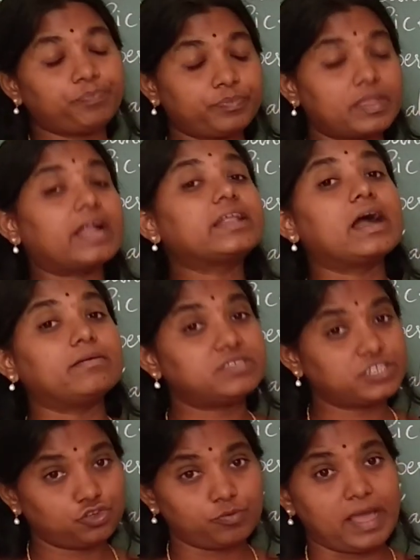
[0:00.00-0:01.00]
that comes
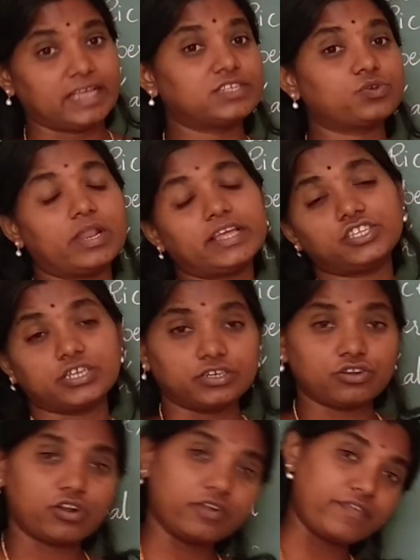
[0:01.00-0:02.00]
into masculine
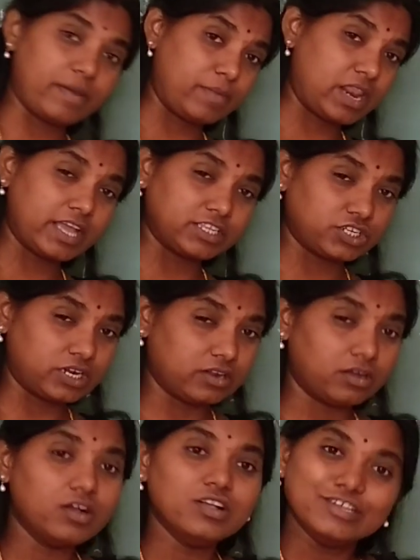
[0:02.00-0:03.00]
gender or feminine
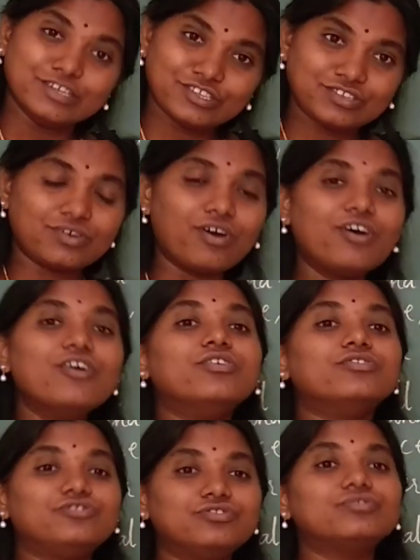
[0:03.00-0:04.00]
gender.
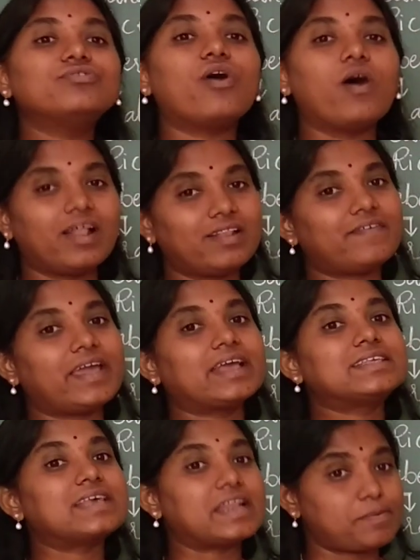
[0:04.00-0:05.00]
So do
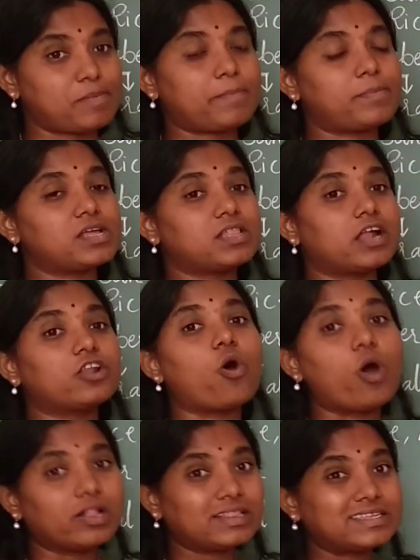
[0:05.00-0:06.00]
always remember that
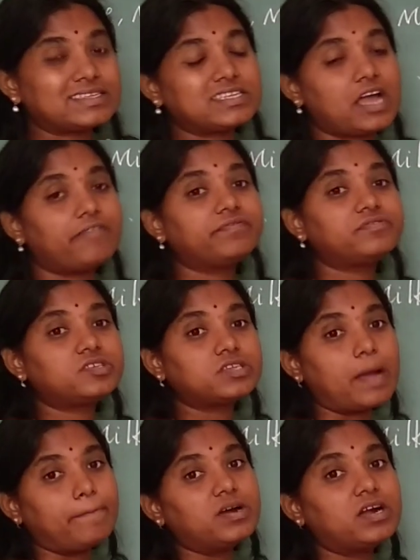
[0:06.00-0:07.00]
all the tough,
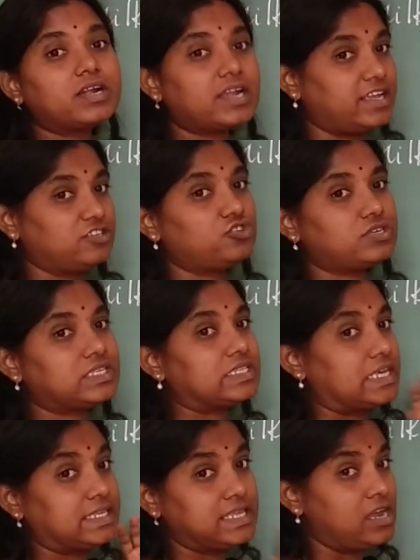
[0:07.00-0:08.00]
stubborn, dangerous
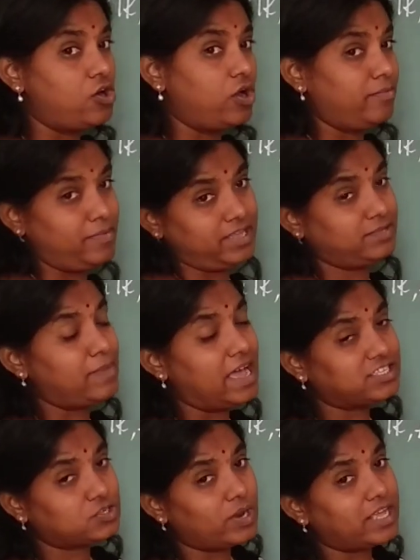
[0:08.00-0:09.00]
things are all
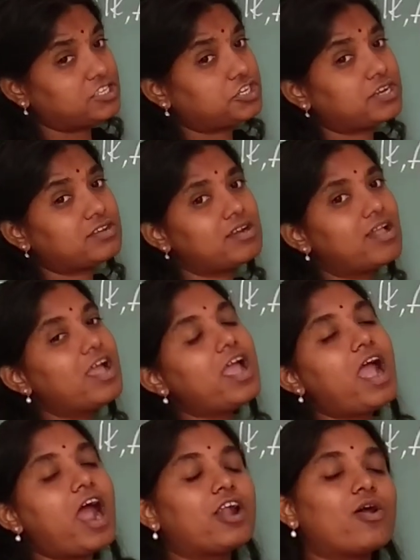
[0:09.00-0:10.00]
masculine gender,
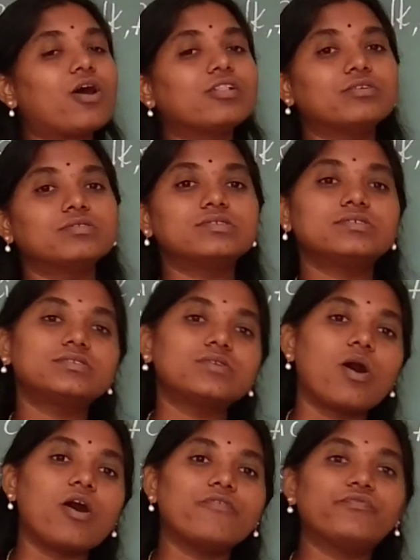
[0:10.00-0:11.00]
and all those
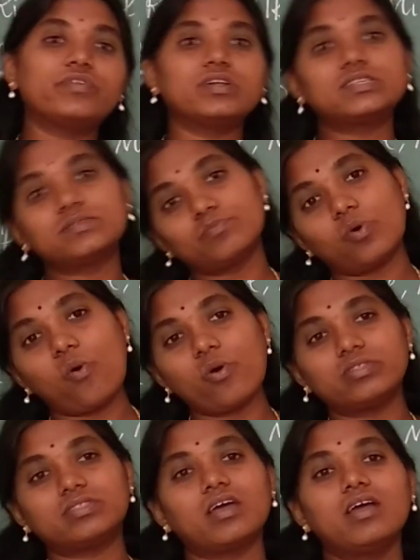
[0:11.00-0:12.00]
soft, smooth,